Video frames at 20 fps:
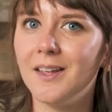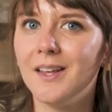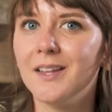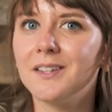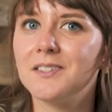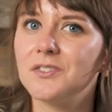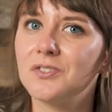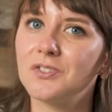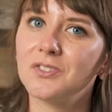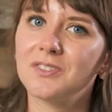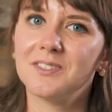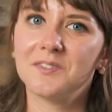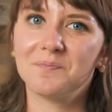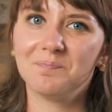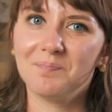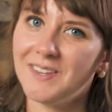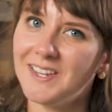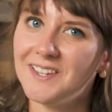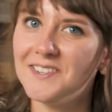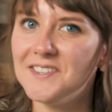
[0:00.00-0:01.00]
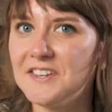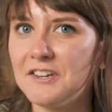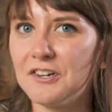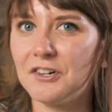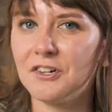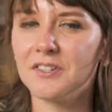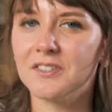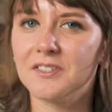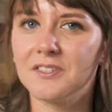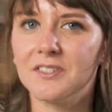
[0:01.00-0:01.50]
it's just
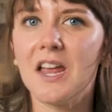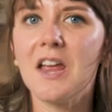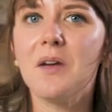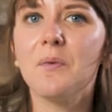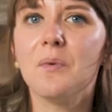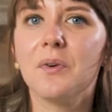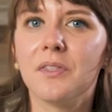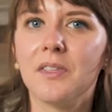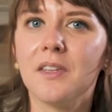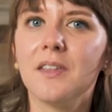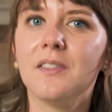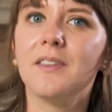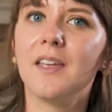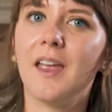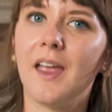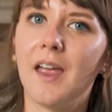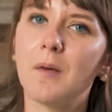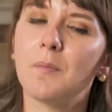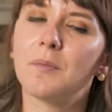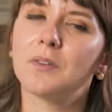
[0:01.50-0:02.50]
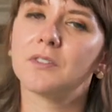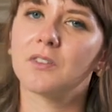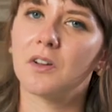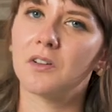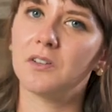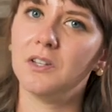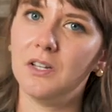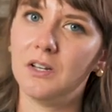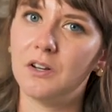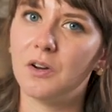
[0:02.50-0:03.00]
easier to stay within the
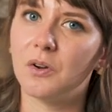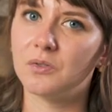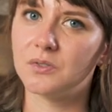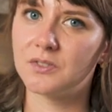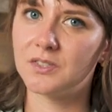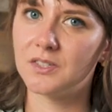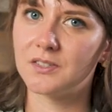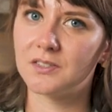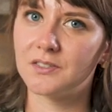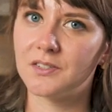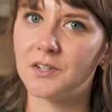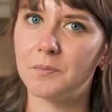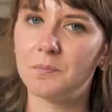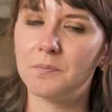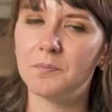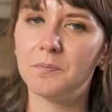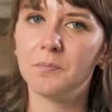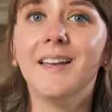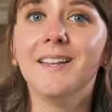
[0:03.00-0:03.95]
Amazon ecosystem.